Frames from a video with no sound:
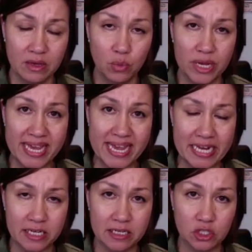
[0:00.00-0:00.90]
that we
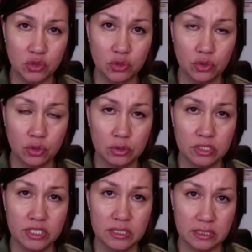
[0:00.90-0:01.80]
can control
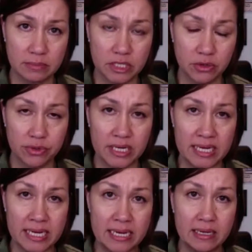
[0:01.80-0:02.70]
to some
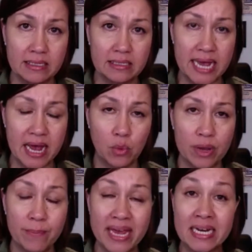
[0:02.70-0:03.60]
degree is how we
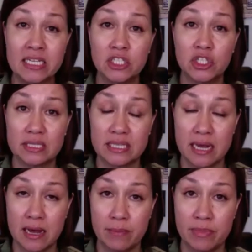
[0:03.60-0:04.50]
manage the
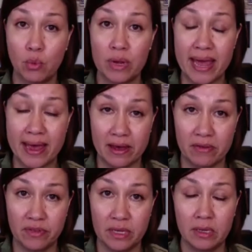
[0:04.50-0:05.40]
time that we have.
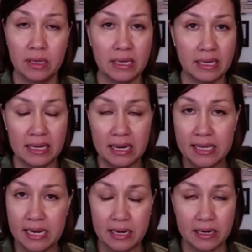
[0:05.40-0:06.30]
And I
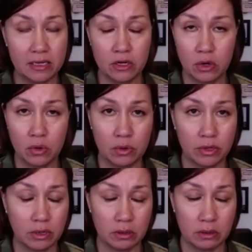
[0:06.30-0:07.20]
got it. You know,
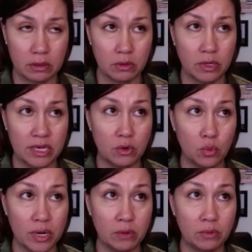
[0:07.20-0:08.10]

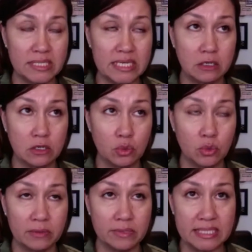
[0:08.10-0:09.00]
when I was younger, when
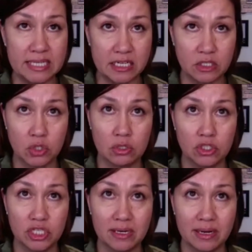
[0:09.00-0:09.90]
I was a tech
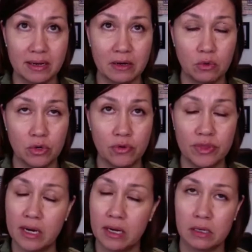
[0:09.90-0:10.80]
sergeant, I don't know
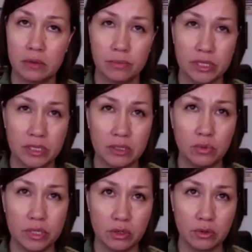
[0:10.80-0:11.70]
that I completely
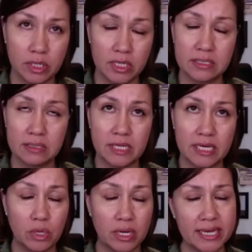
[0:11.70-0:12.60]
would agree, because I'm like,
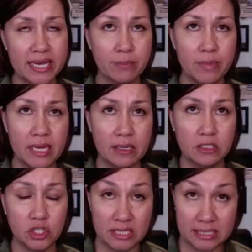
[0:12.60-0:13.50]
well, I can't
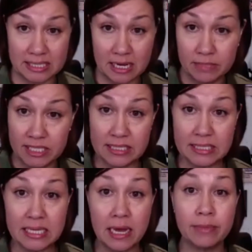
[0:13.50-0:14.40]
manage this time to this
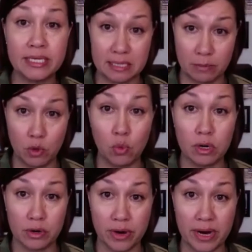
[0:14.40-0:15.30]
time because I'm at
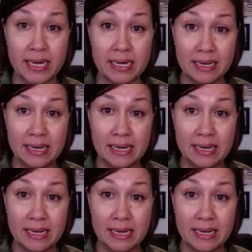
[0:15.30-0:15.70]
work, right?